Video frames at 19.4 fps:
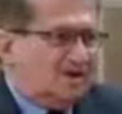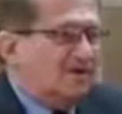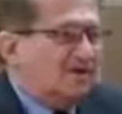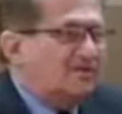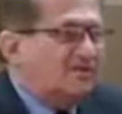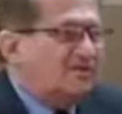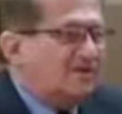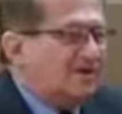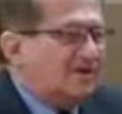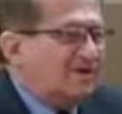live
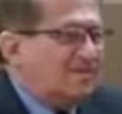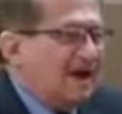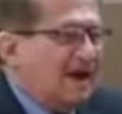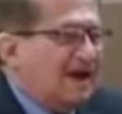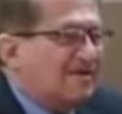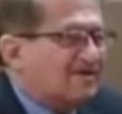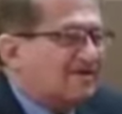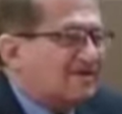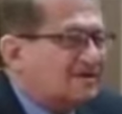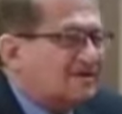with him
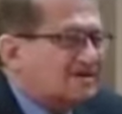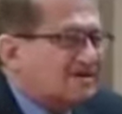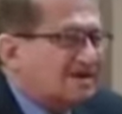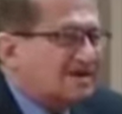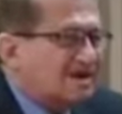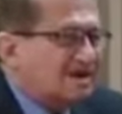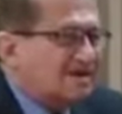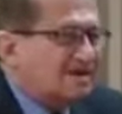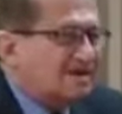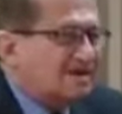every
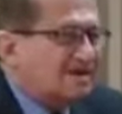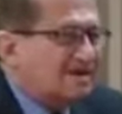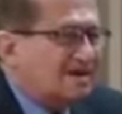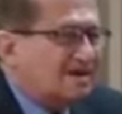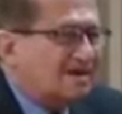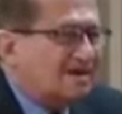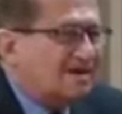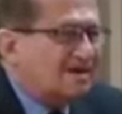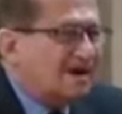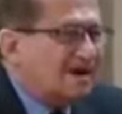second
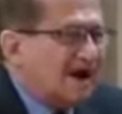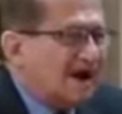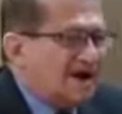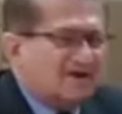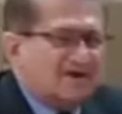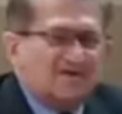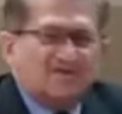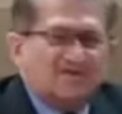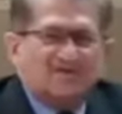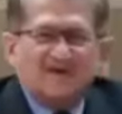and
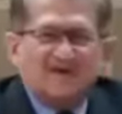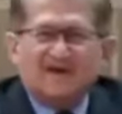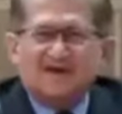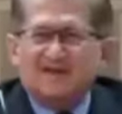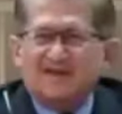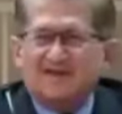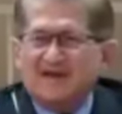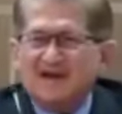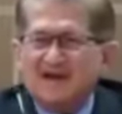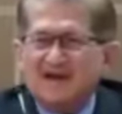you feel
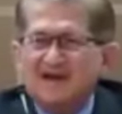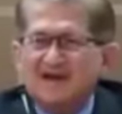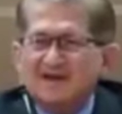the